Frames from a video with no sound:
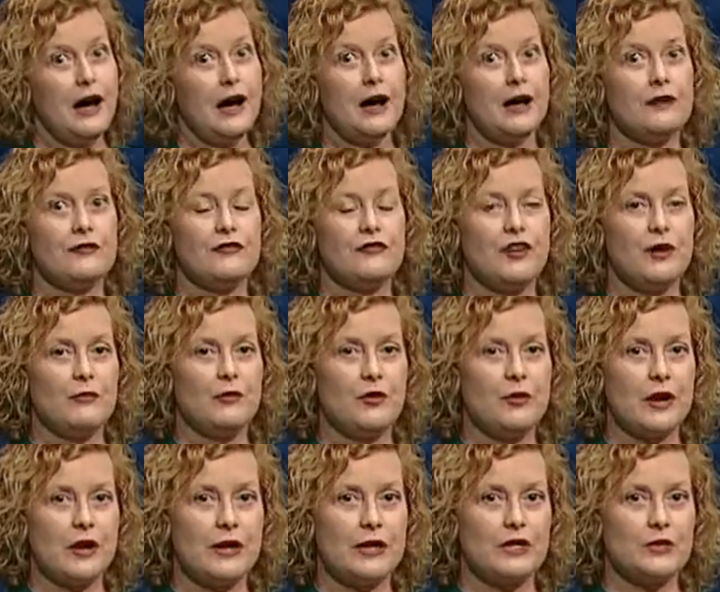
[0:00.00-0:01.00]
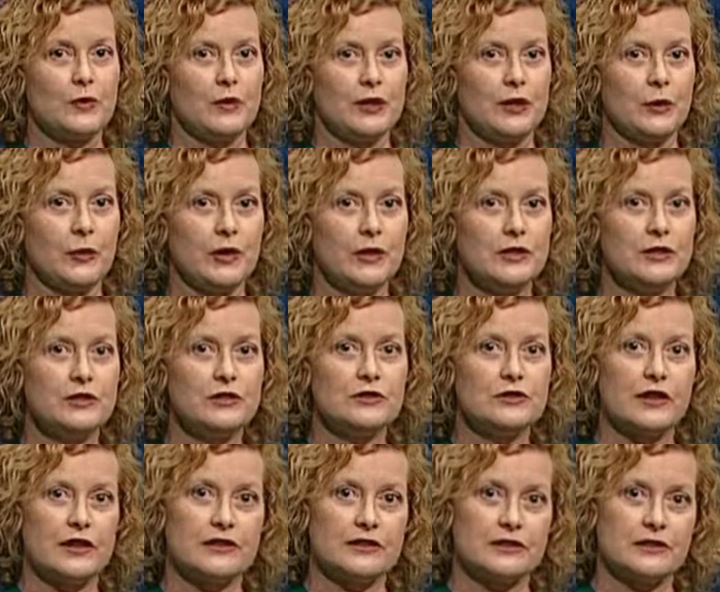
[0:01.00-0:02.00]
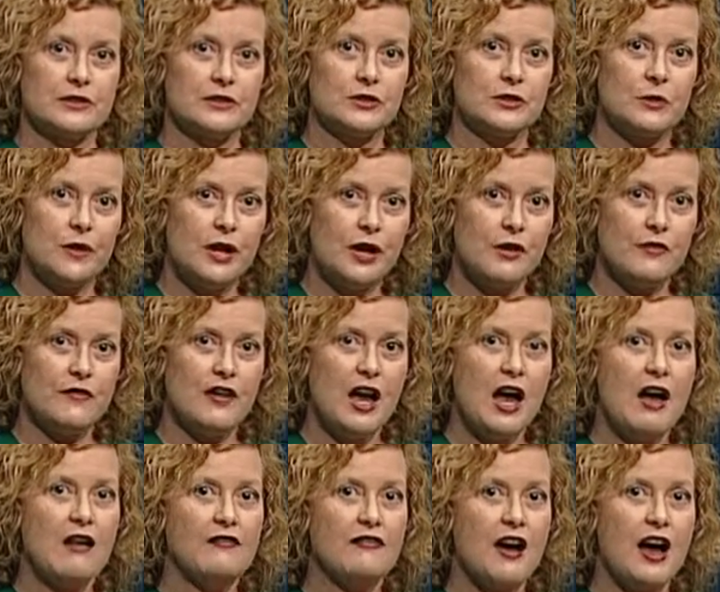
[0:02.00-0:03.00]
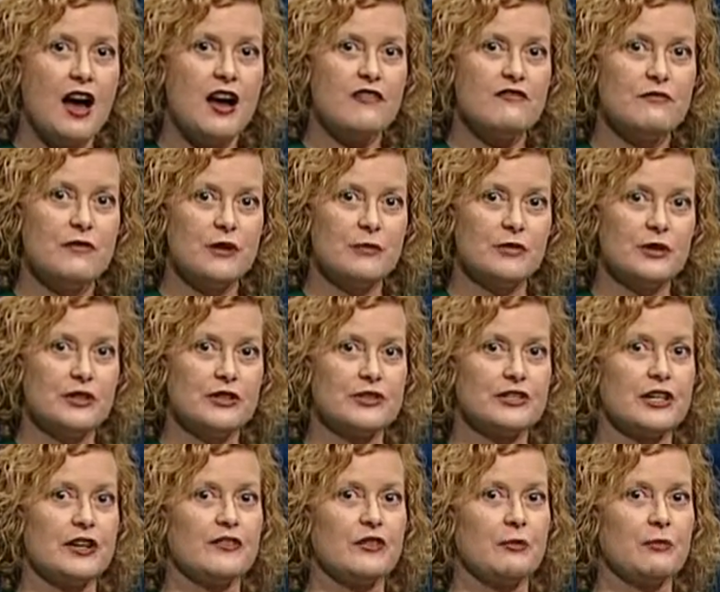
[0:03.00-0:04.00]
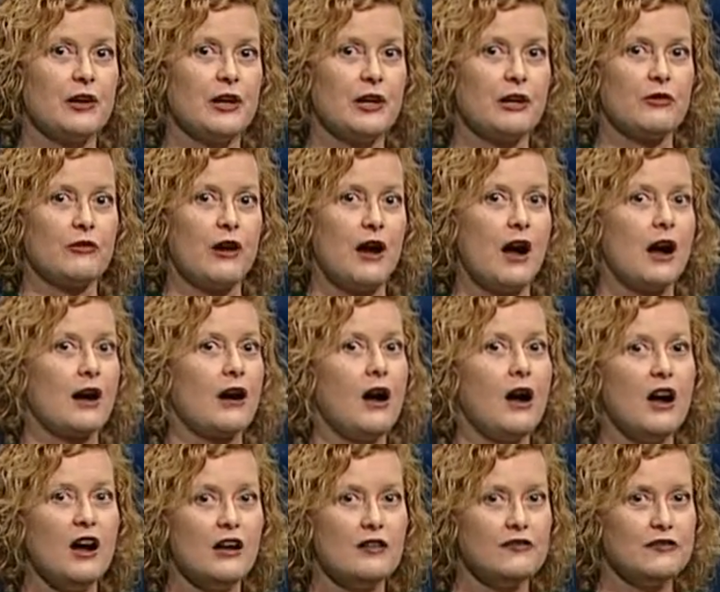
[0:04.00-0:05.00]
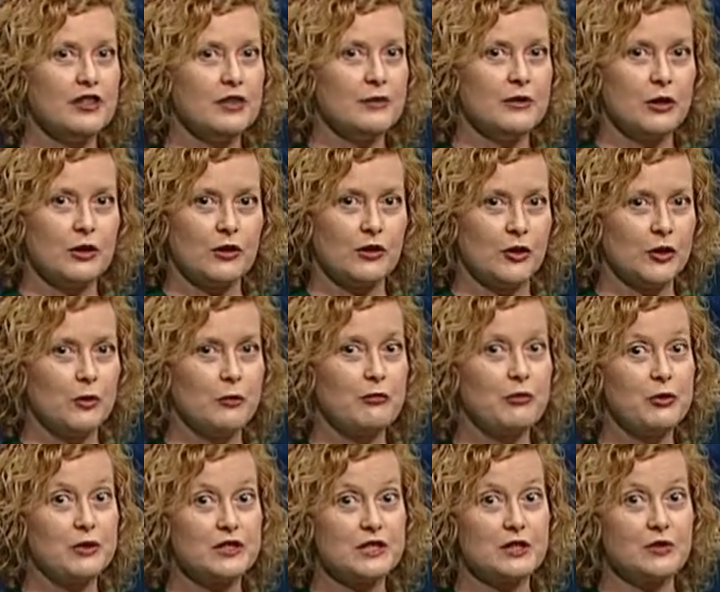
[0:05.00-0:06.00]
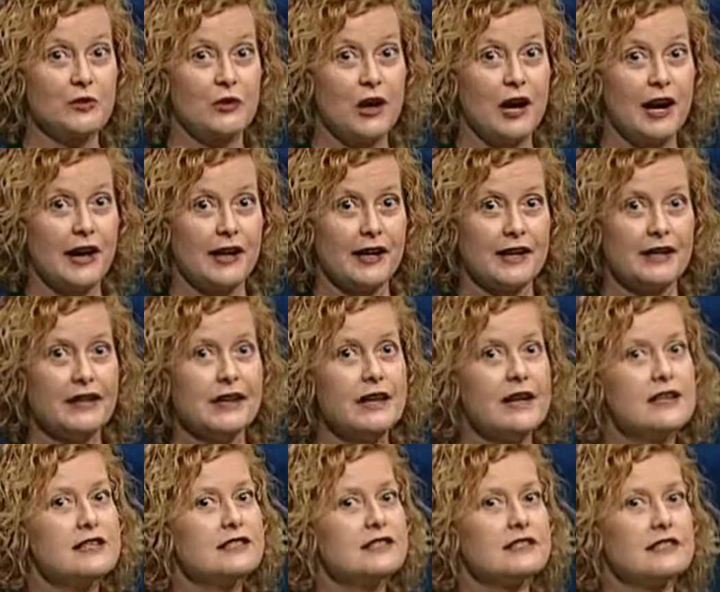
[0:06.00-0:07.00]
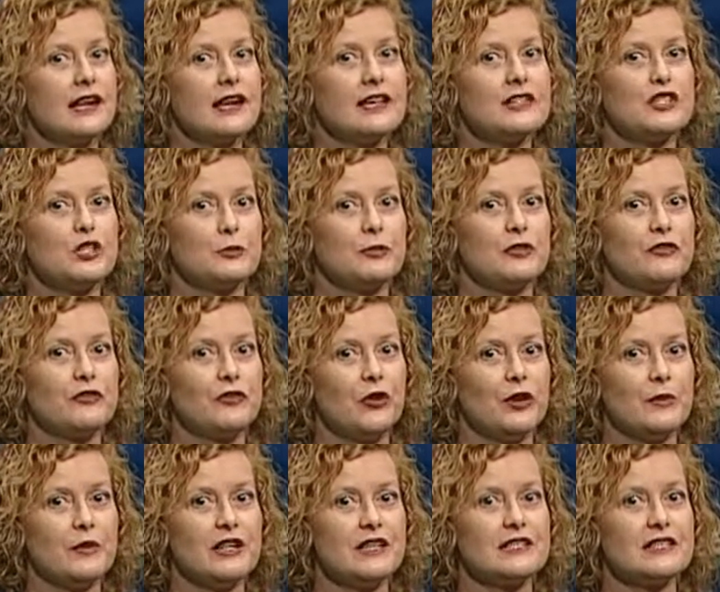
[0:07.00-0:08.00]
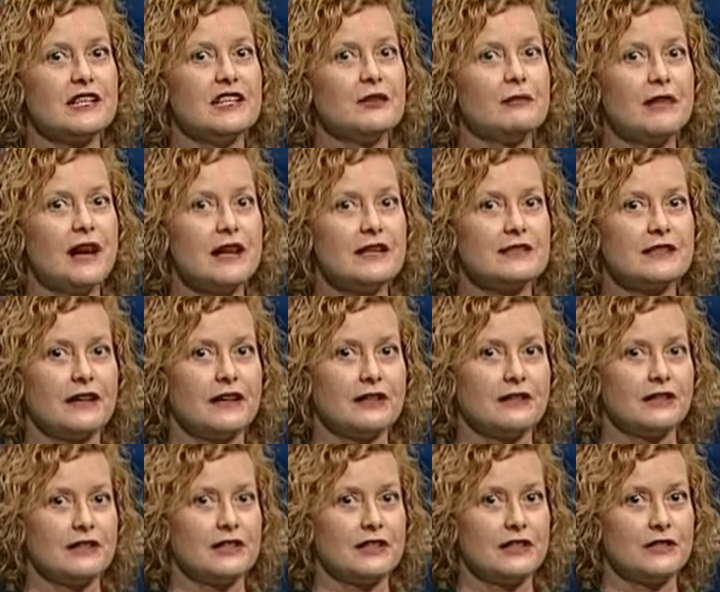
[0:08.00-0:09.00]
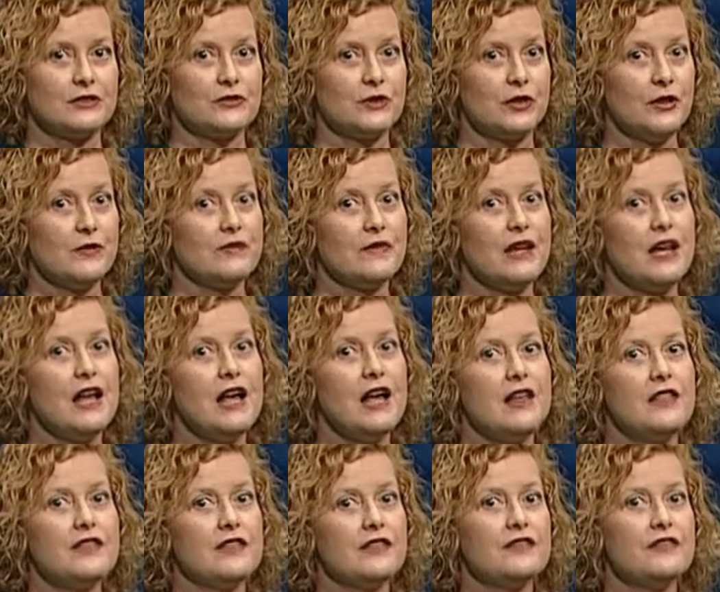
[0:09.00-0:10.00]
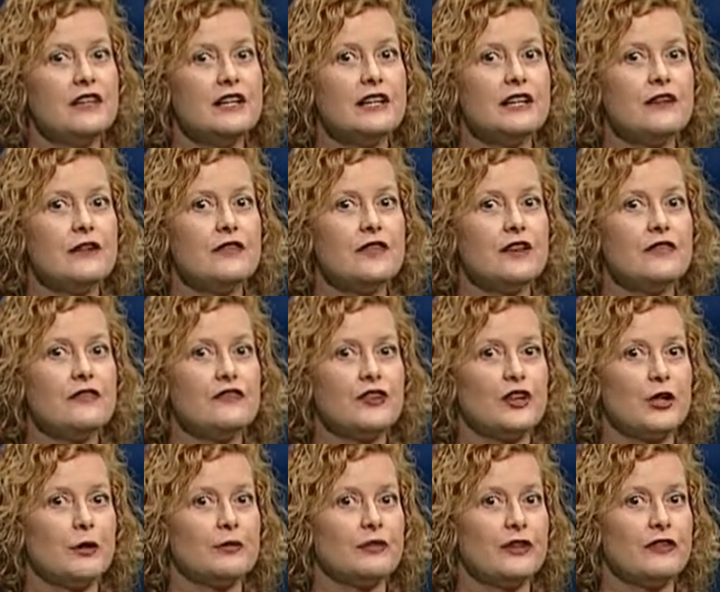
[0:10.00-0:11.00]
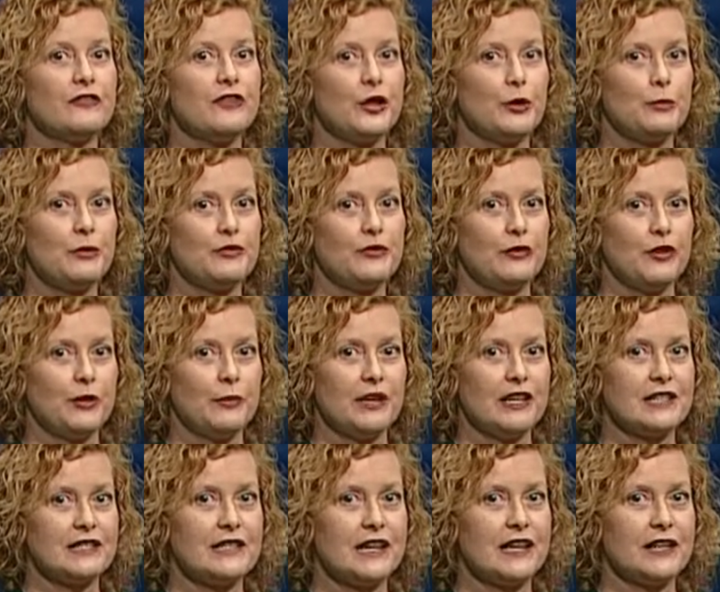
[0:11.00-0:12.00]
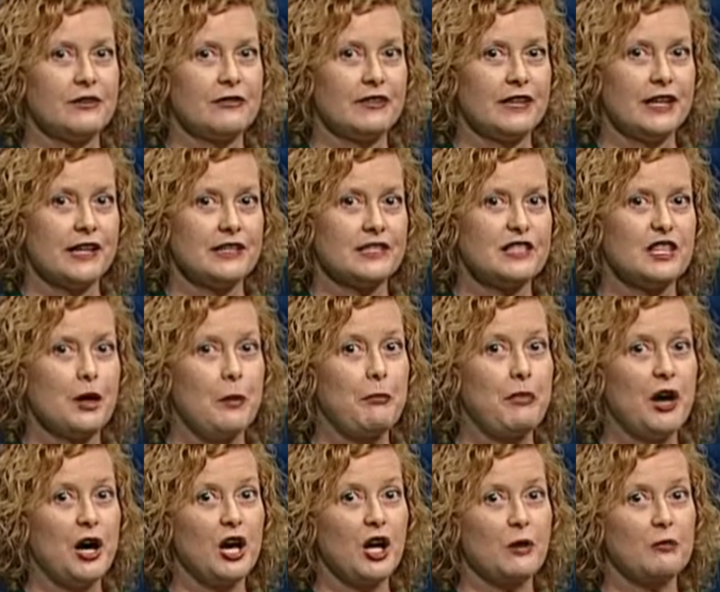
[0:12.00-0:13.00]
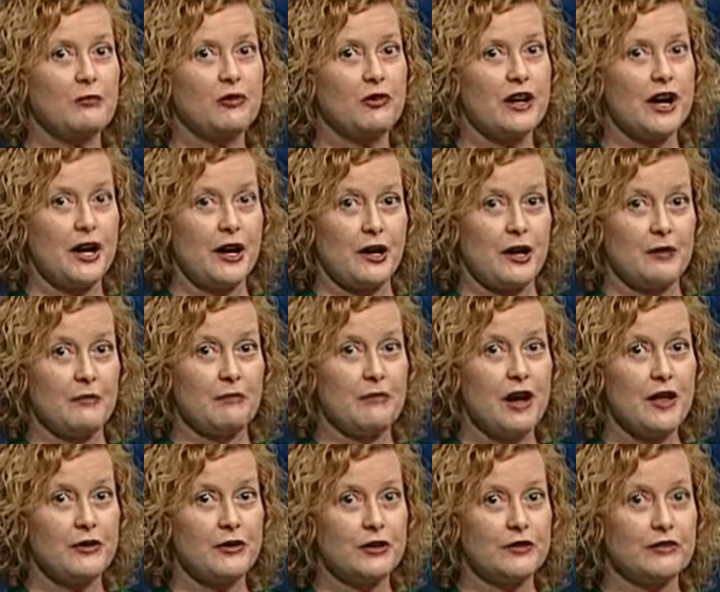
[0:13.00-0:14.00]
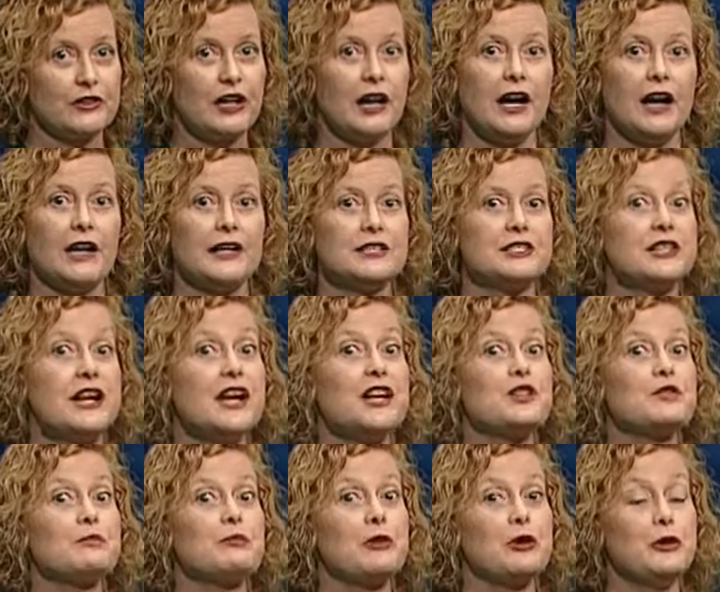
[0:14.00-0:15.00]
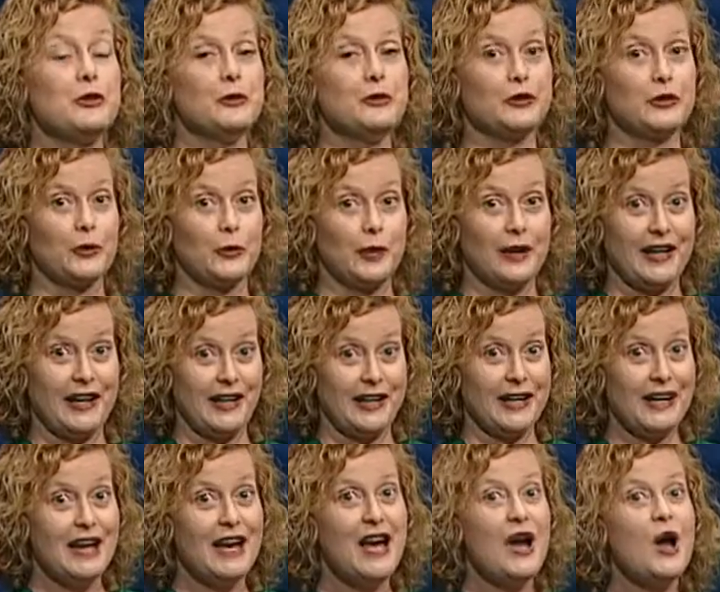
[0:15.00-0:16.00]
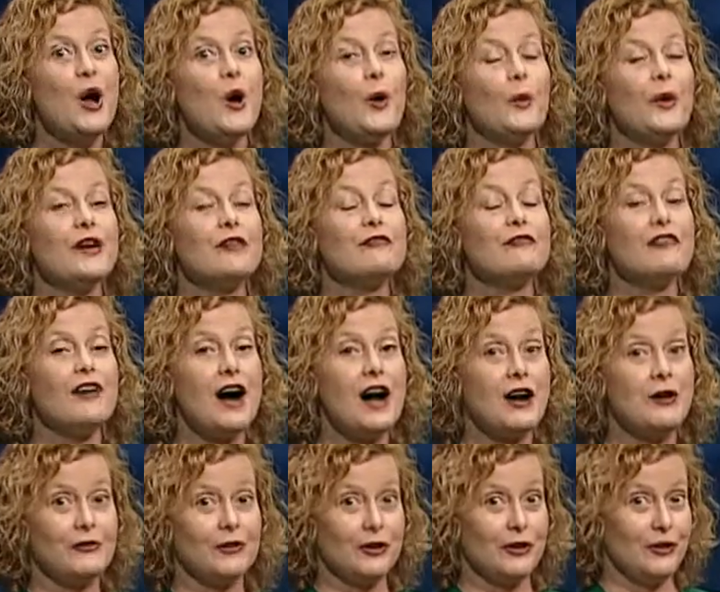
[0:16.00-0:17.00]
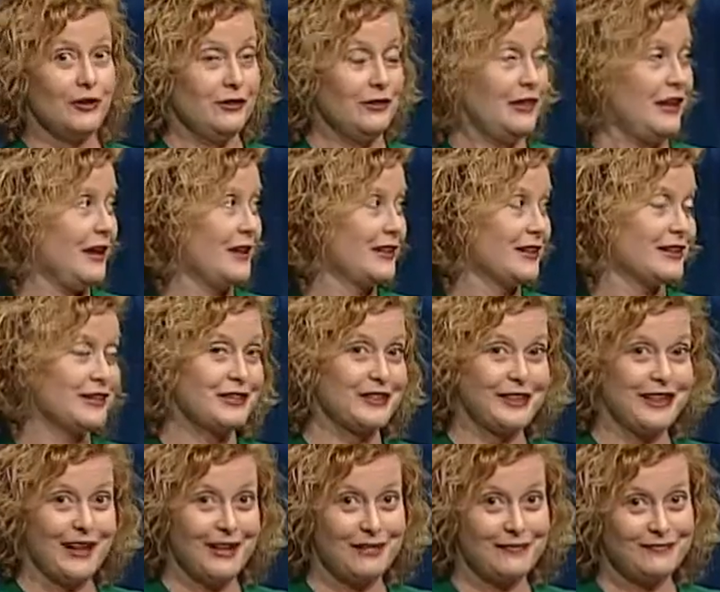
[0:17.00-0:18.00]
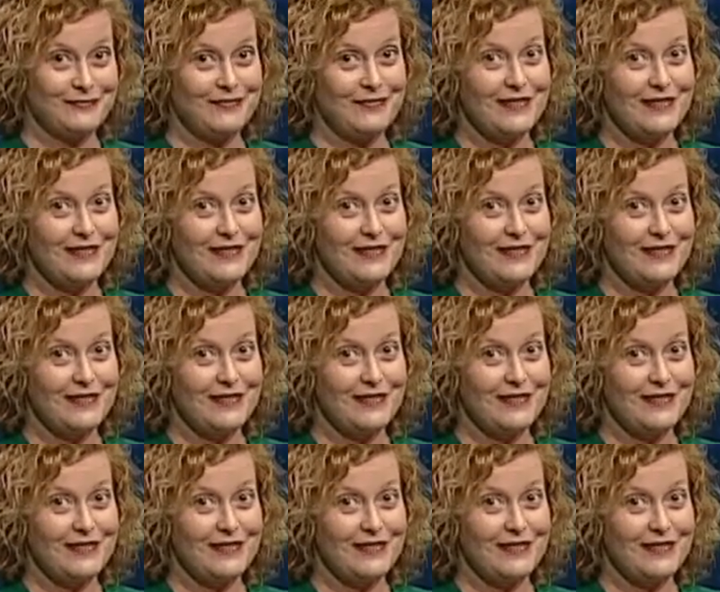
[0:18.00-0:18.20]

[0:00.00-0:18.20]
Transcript: On February 21, 2012, five members of the punk rock all-female group Pussy Riot staged a performance in a Moscow cathedral. The video they filmed of their performance and arrest, Punk Prayer, Mother of God, Chase Putin Away, went viral on the internet.